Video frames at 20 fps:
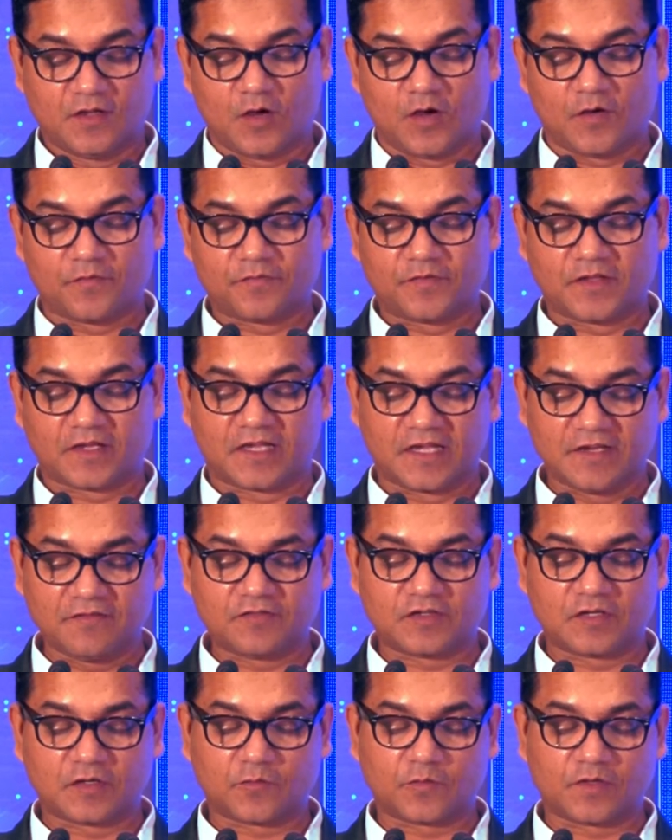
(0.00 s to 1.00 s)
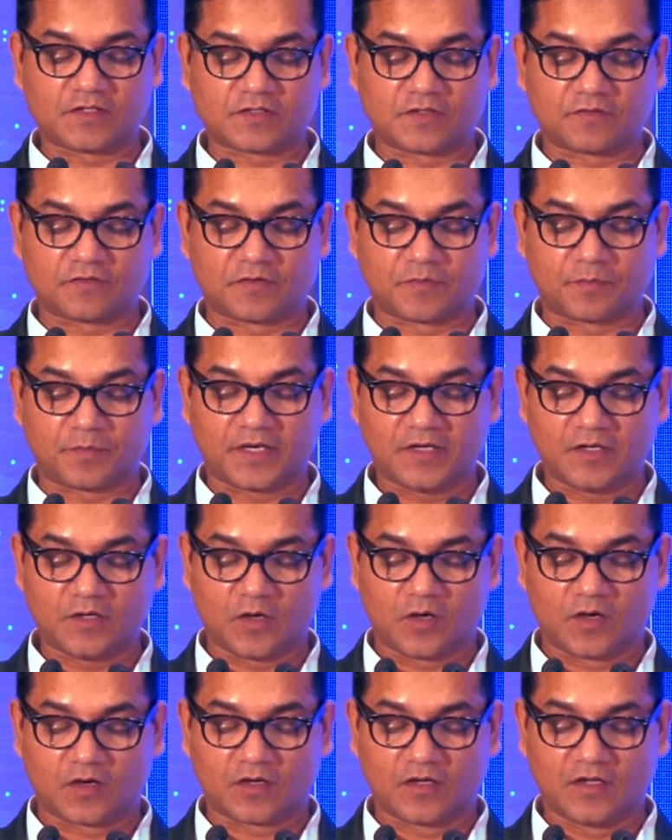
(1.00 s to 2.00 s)
of the gift request of a pet
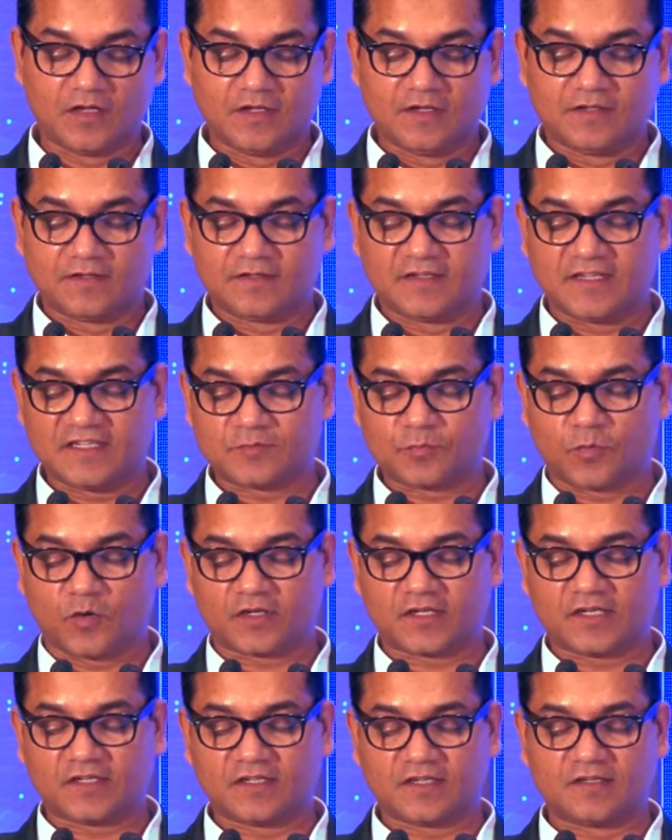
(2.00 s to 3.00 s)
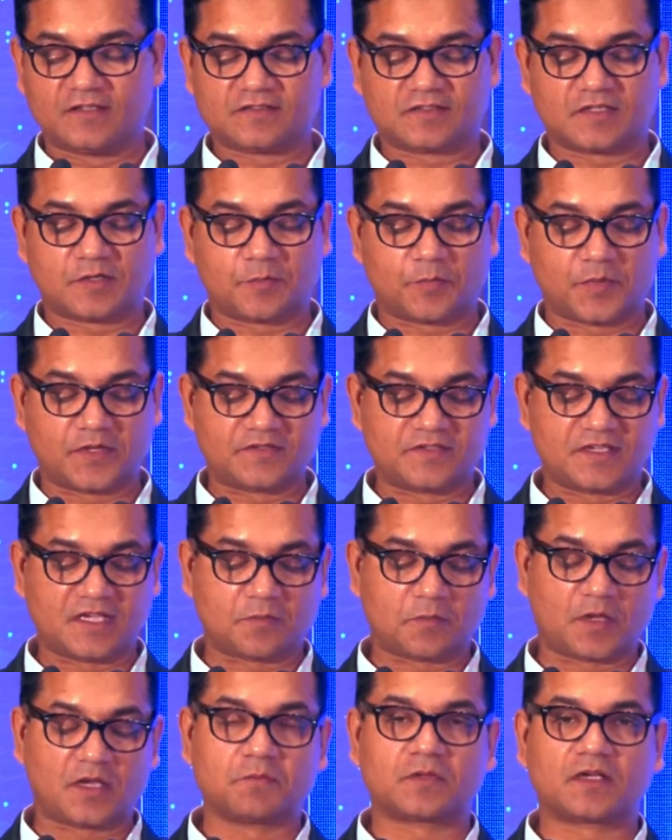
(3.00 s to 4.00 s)
dog, they spotted the discrepancy
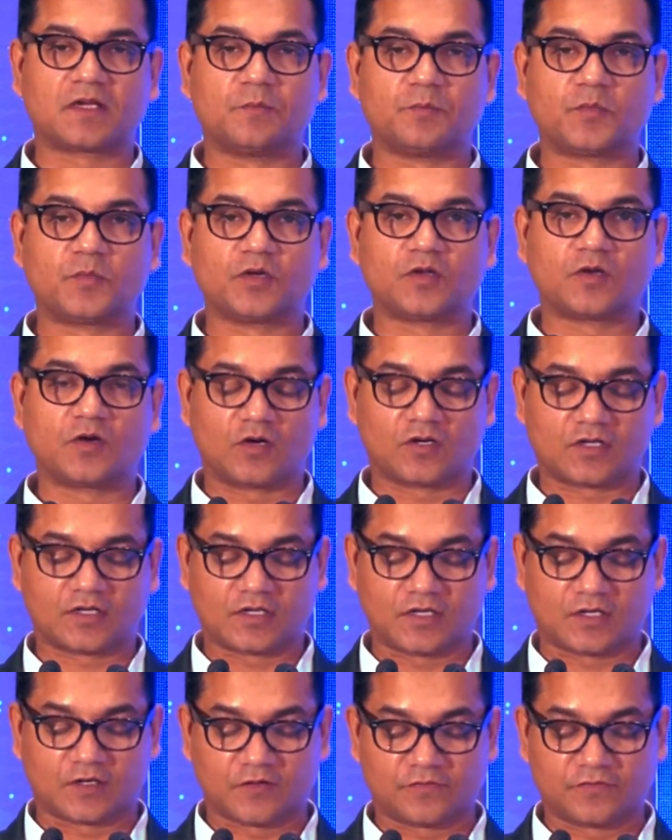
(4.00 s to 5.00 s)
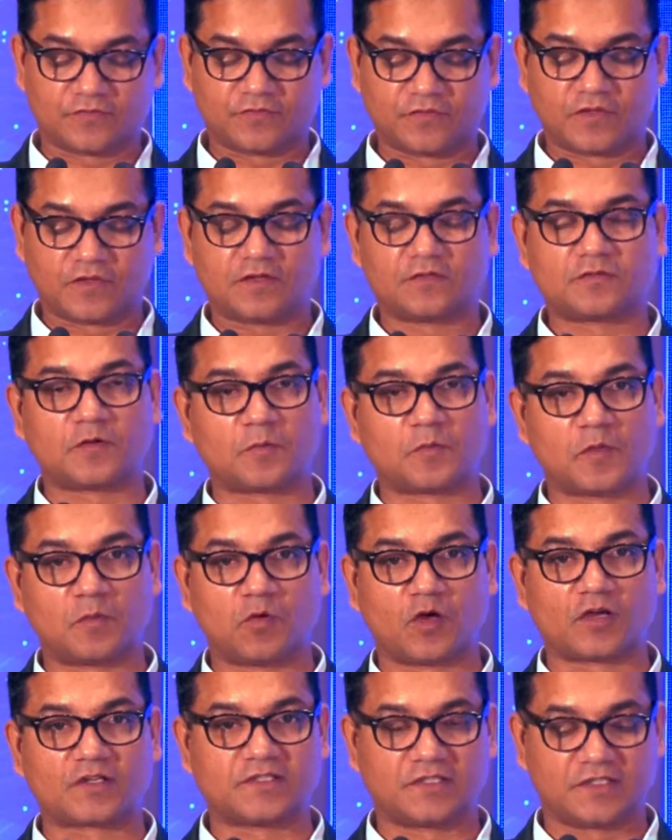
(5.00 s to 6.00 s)
and my computer got cut off from the
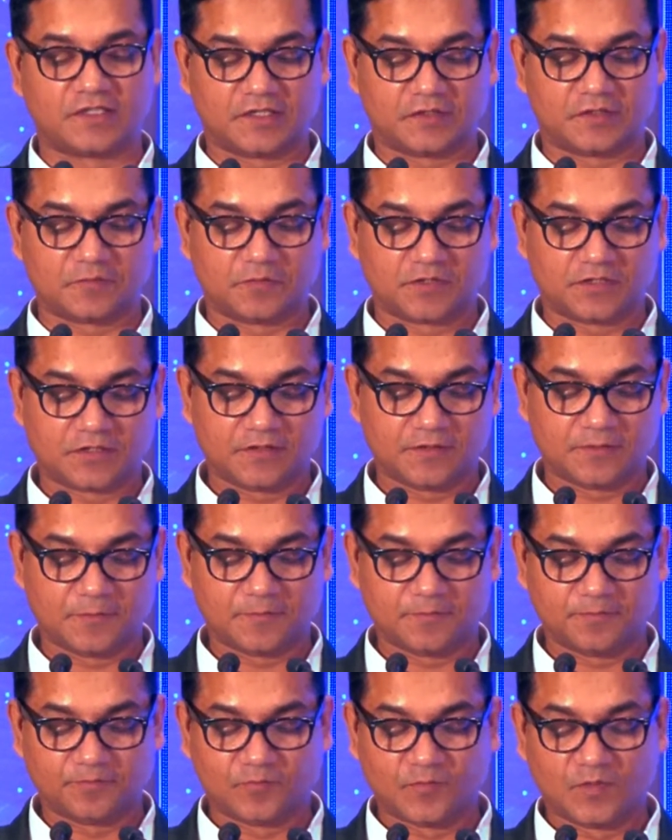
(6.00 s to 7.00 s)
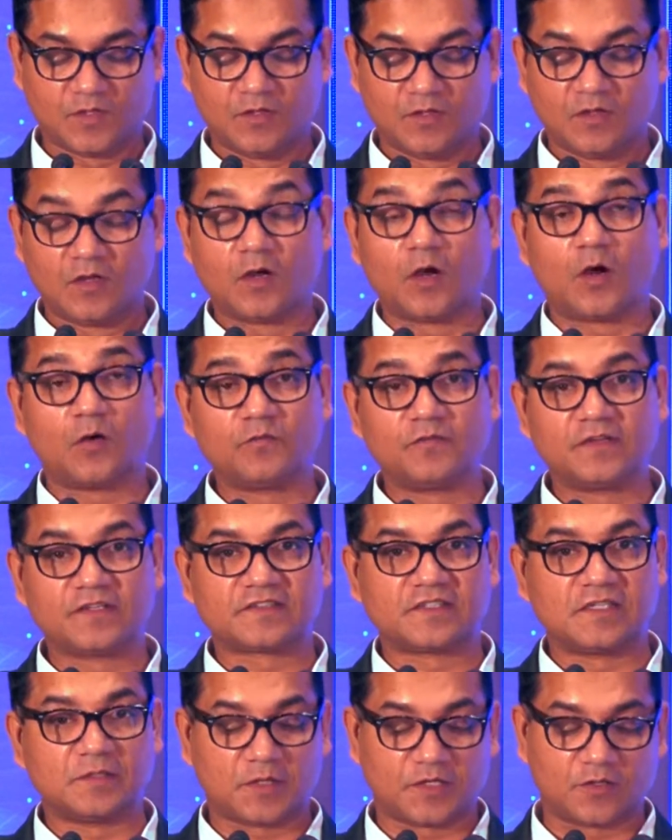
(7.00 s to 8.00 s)
blockchain network.
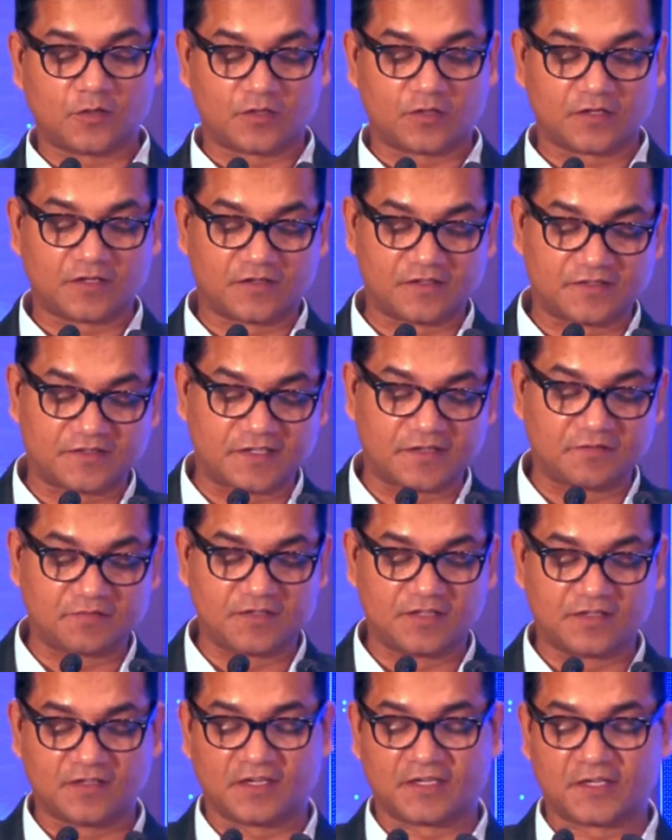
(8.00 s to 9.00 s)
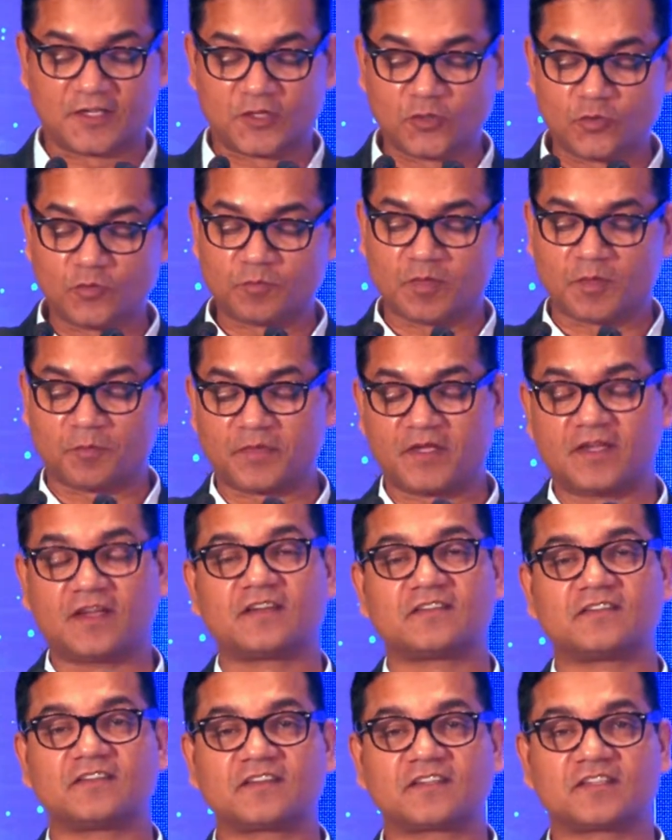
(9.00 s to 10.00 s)
Obviously, my daughter received a cute puppy
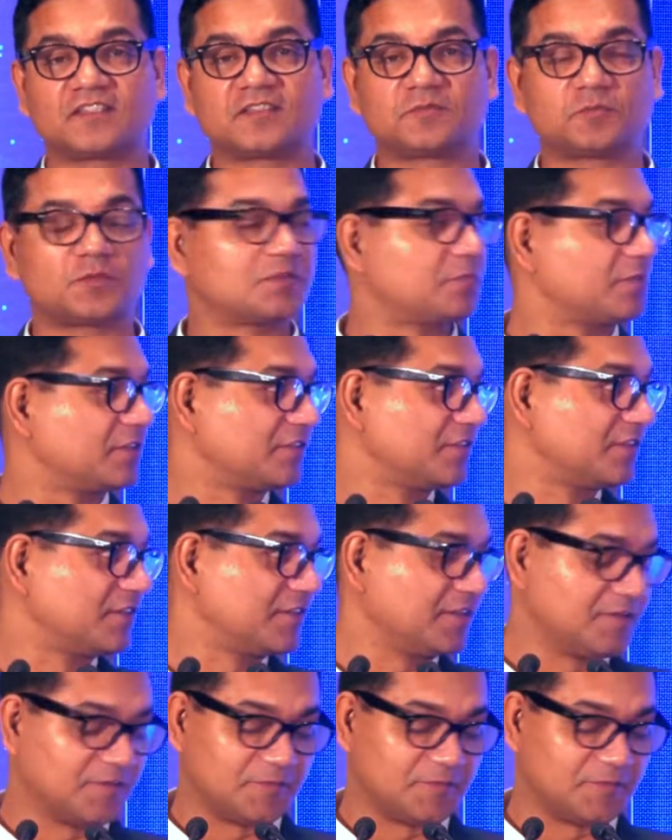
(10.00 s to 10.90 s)
as her Christmas present.